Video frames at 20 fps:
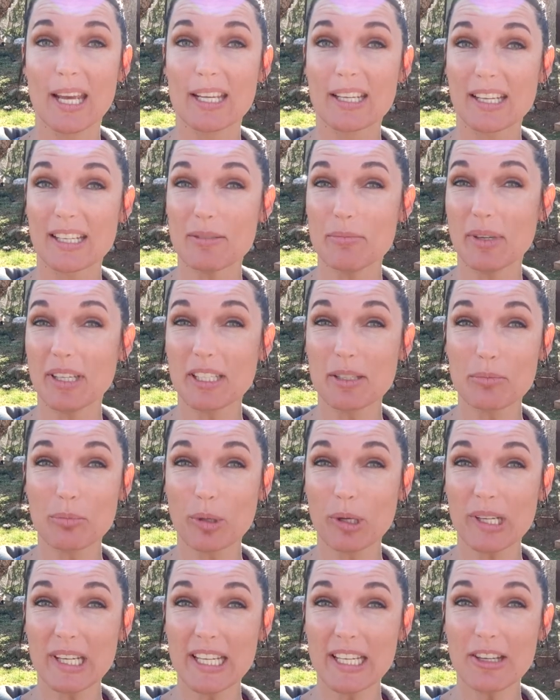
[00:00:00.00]
kind of make it
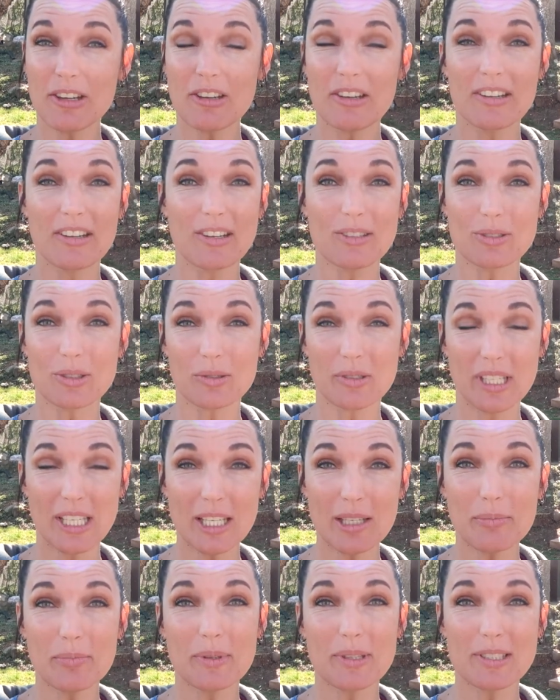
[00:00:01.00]
prettier and also
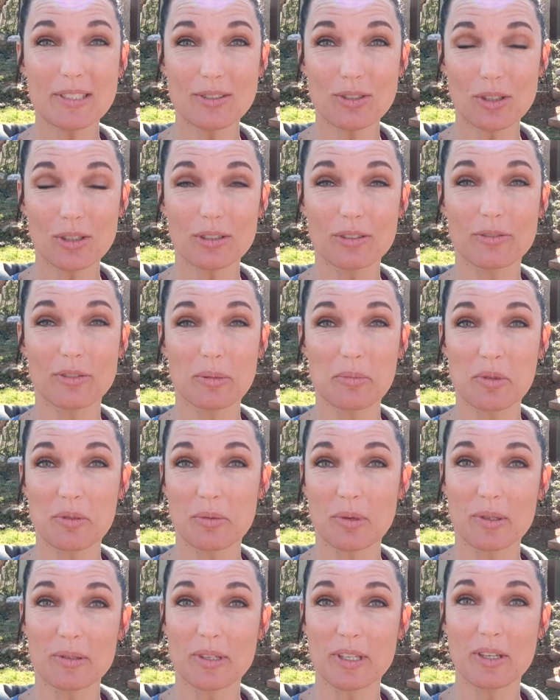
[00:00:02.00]
keep the dirt from
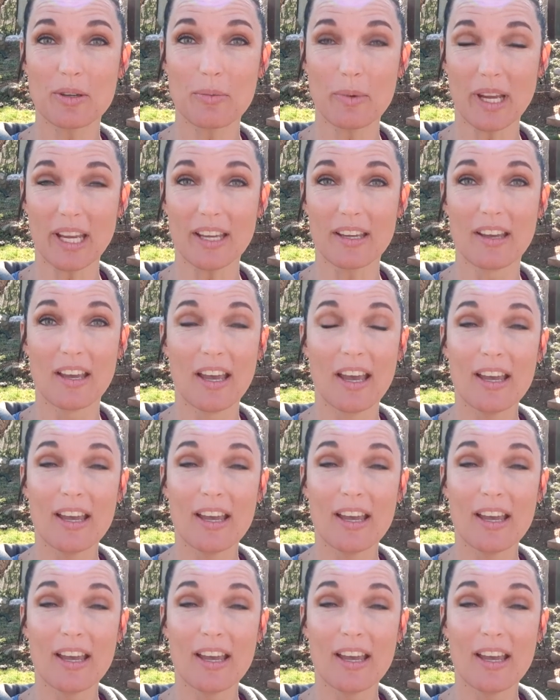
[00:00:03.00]
eroding away.